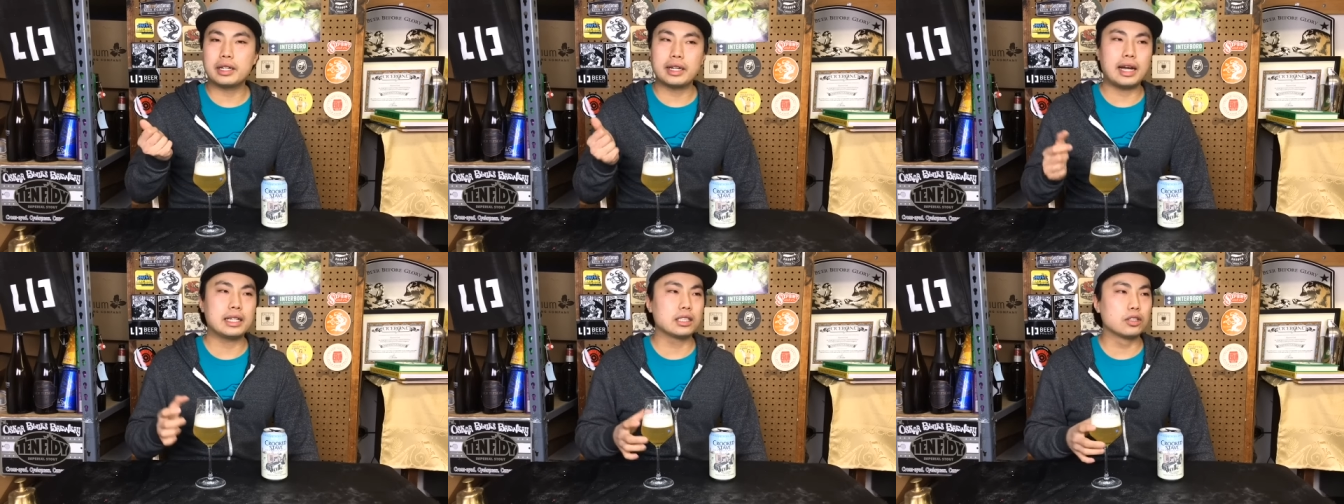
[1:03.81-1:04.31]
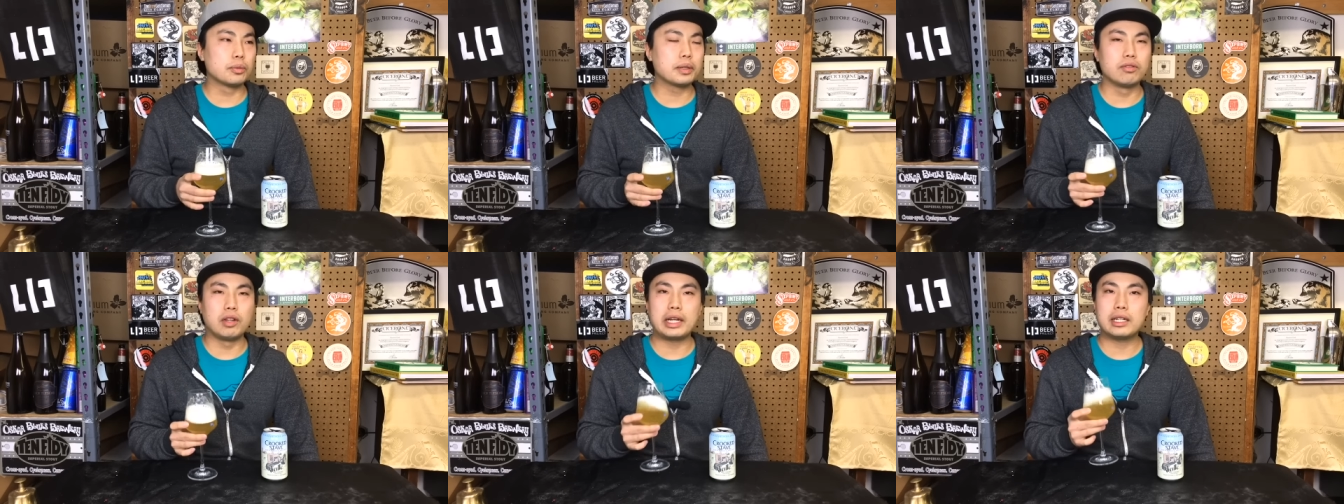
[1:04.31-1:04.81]
It has a little bit
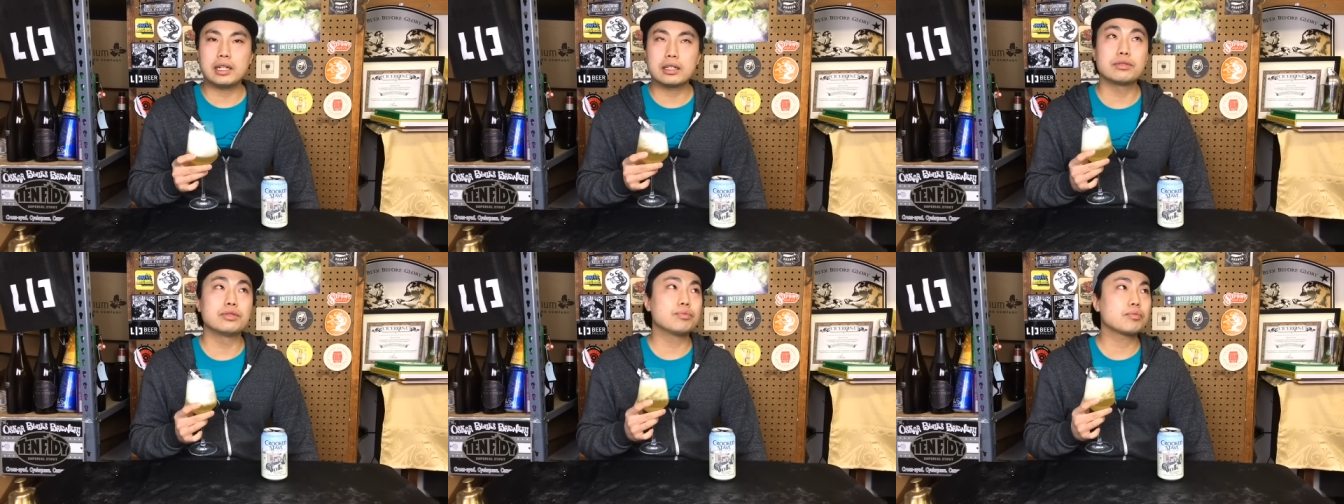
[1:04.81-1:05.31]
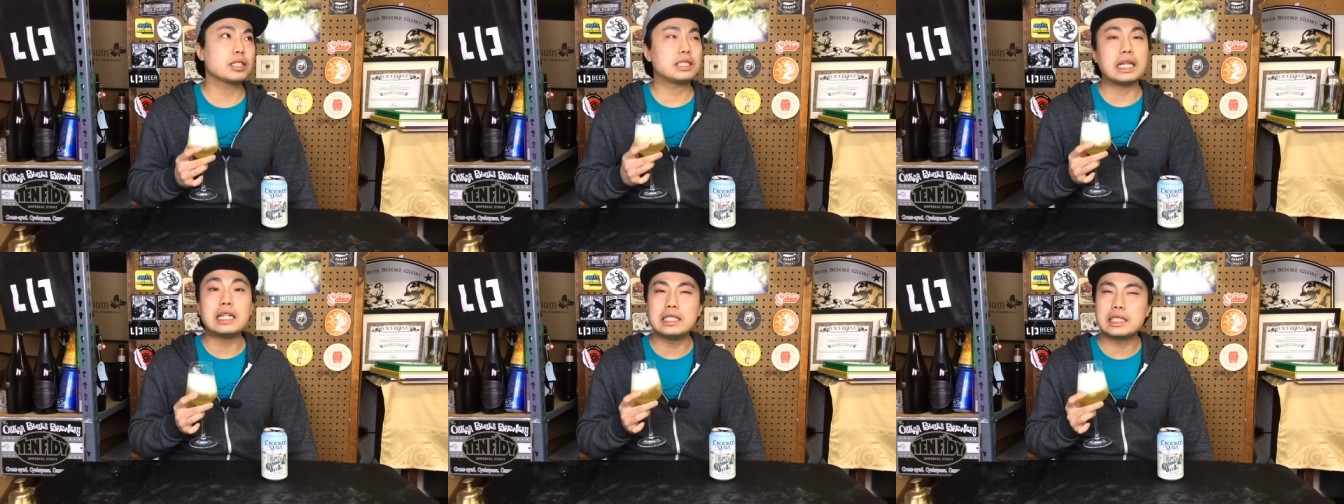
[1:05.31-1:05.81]
of light kind of
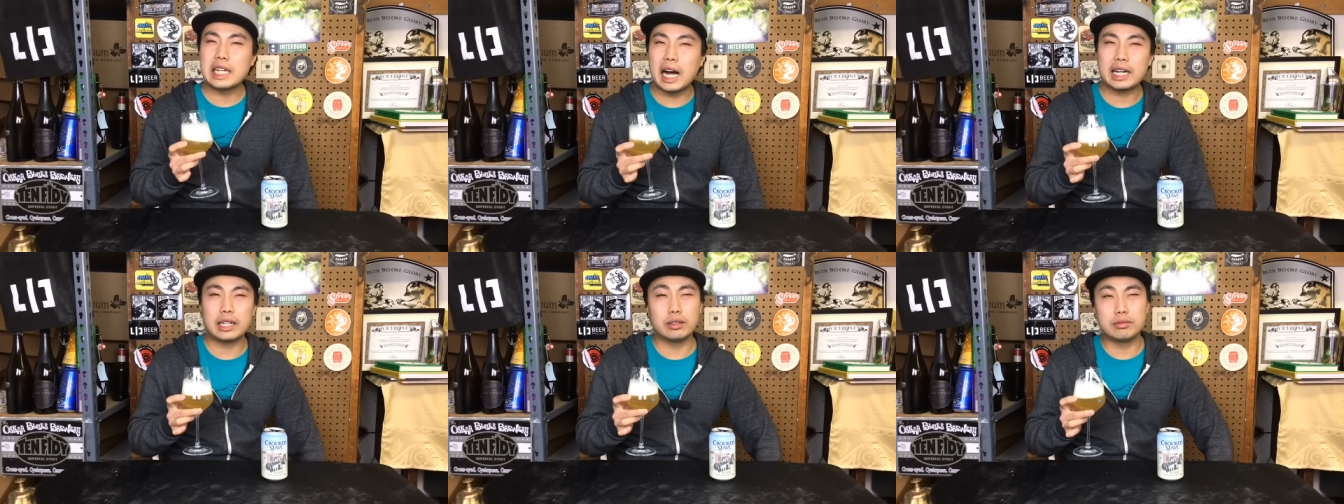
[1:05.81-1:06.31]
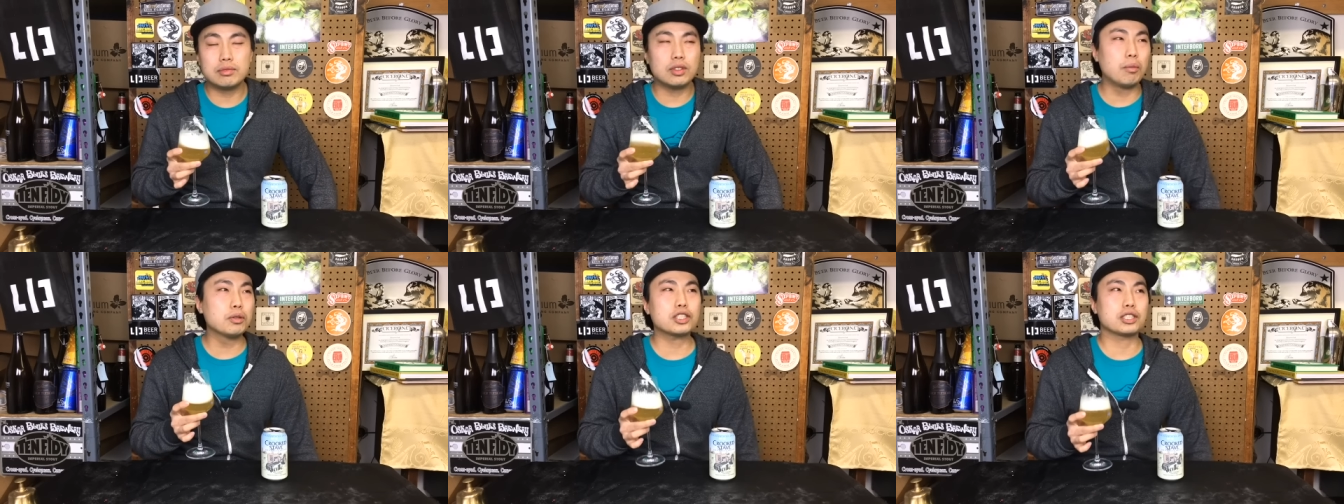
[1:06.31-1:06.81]
stinky sock and
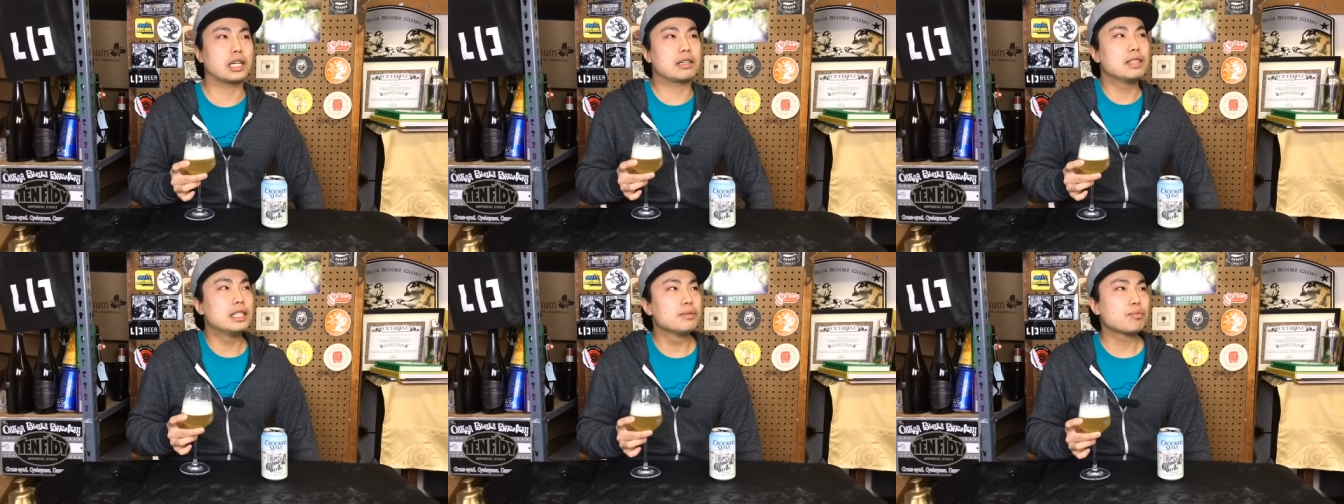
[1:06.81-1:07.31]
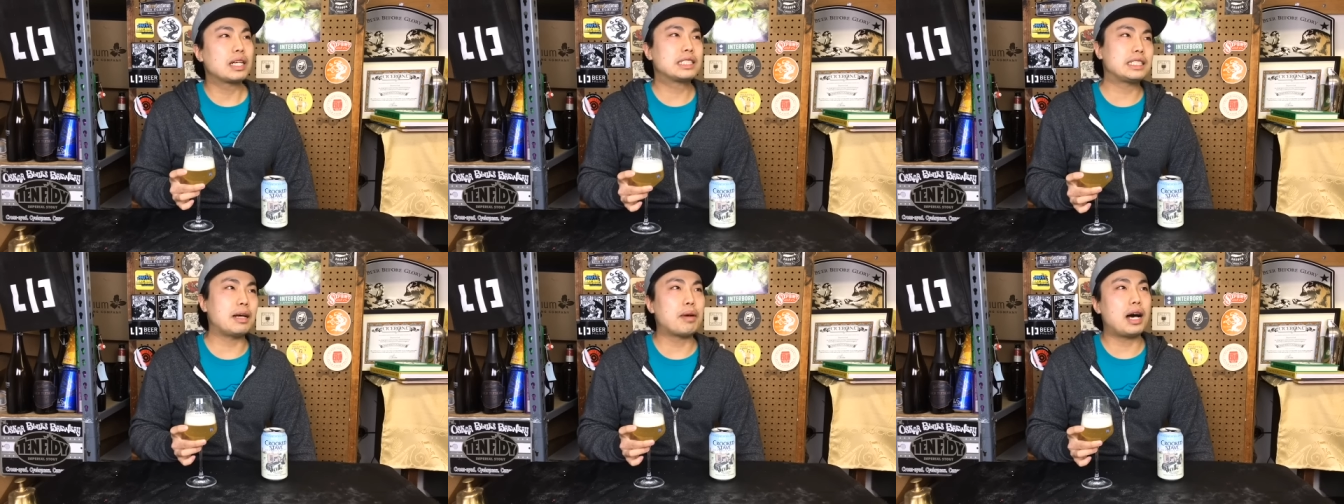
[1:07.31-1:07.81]
almost just like
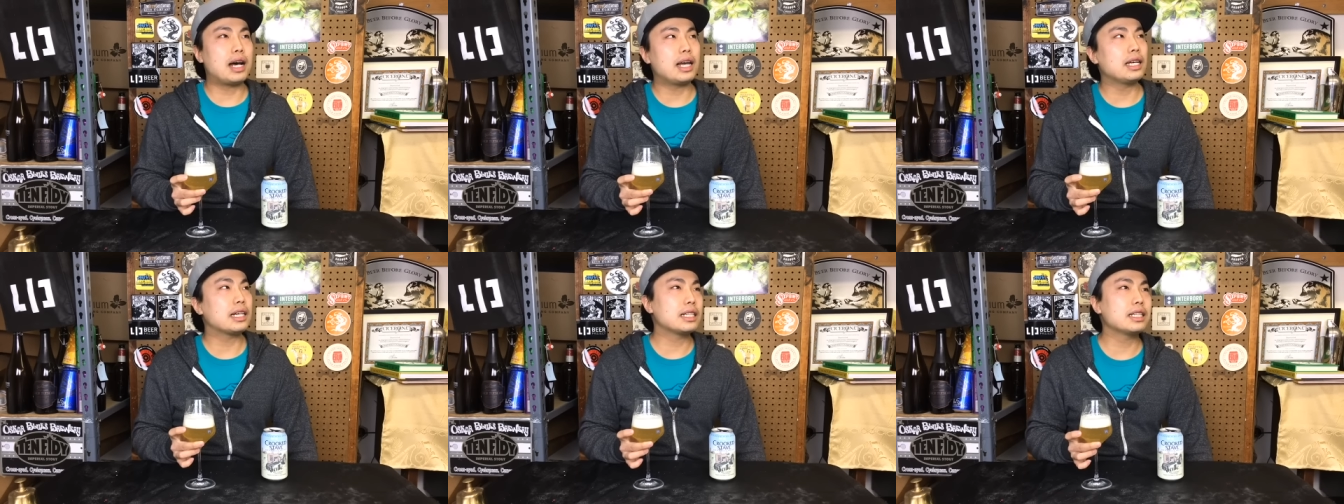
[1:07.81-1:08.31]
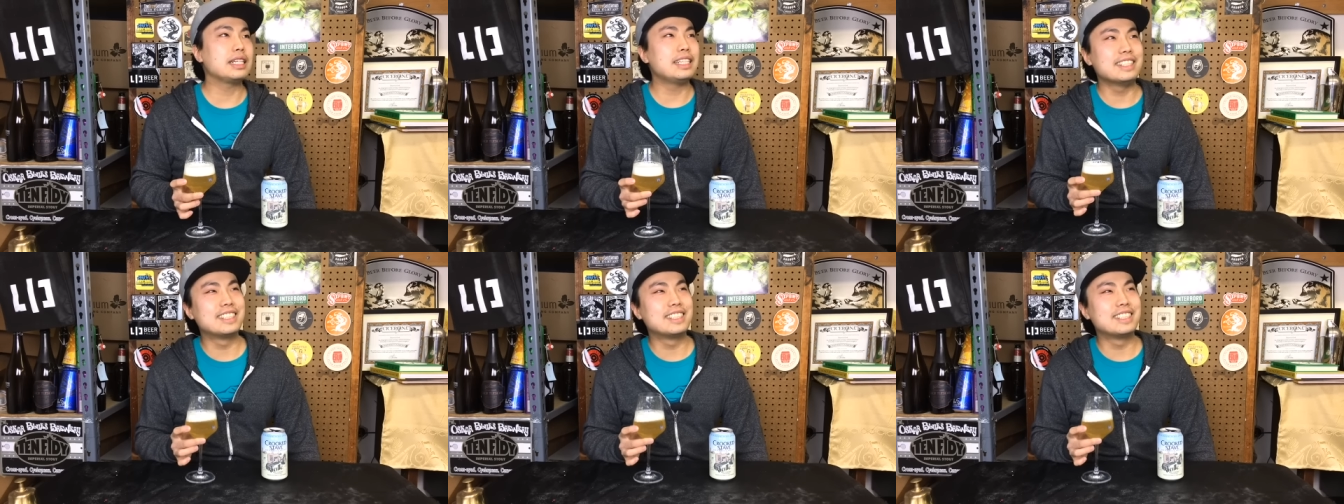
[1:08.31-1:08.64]
semi clean